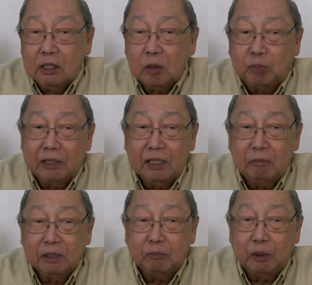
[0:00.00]
the
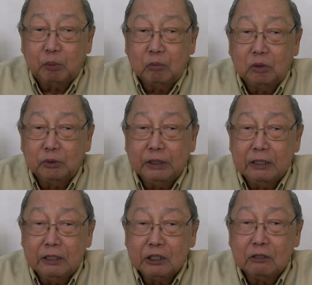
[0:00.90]
pandemic by
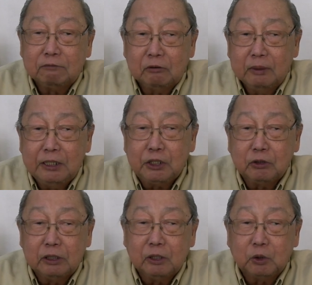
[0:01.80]
promoting
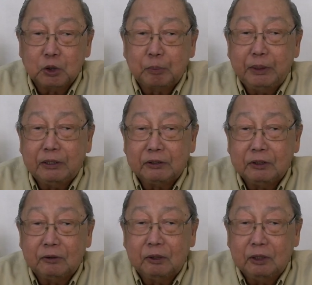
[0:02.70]
disinformation and
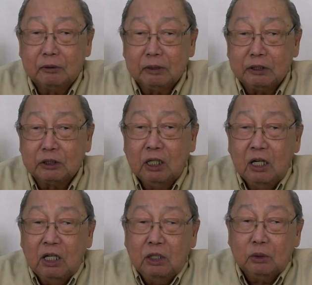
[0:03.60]
conspiracy theories
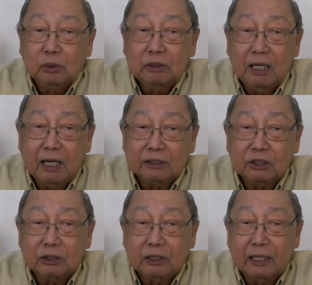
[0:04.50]
to
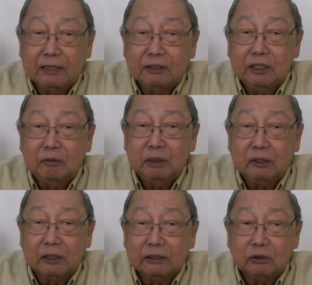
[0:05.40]
enhance their
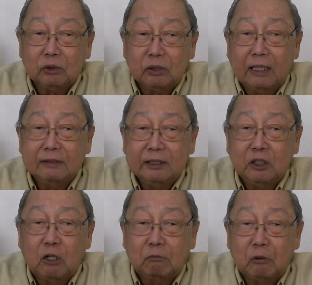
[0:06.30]
anti-immigrant or
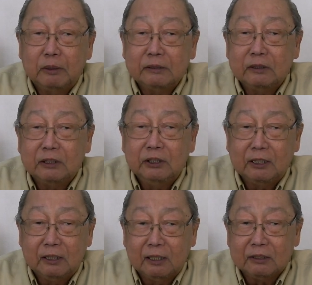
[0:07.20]
anti-government
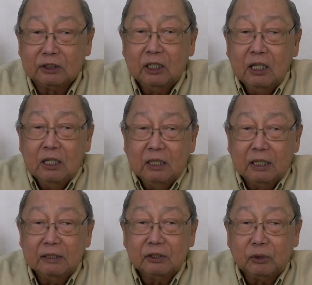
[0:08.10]
agendas
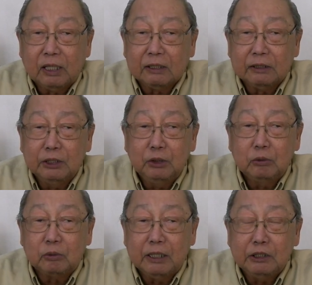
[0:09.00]
and attract a
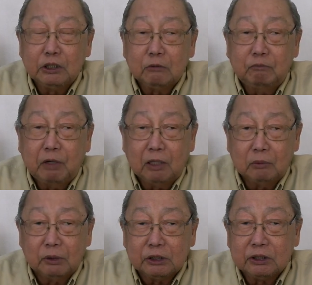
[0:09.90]
new range of
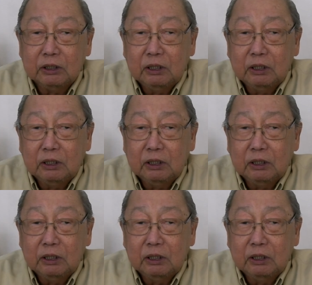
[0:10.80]
followers.